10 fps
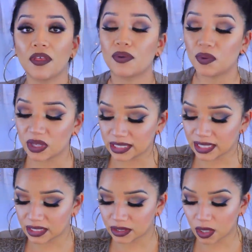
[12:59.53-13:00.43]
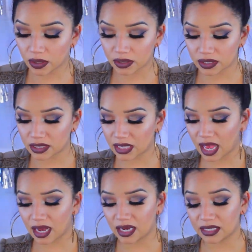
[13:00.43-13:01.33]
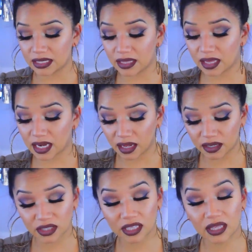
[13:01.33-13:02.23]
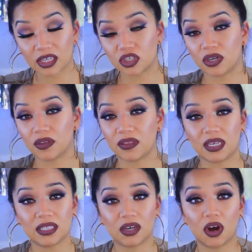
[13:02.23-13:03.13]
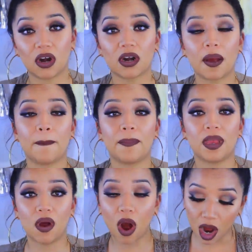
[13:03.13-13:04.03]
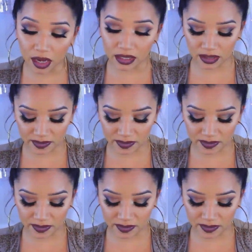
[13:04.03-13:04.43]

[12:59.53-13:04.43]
They're only $6, and the color selection on these are beyond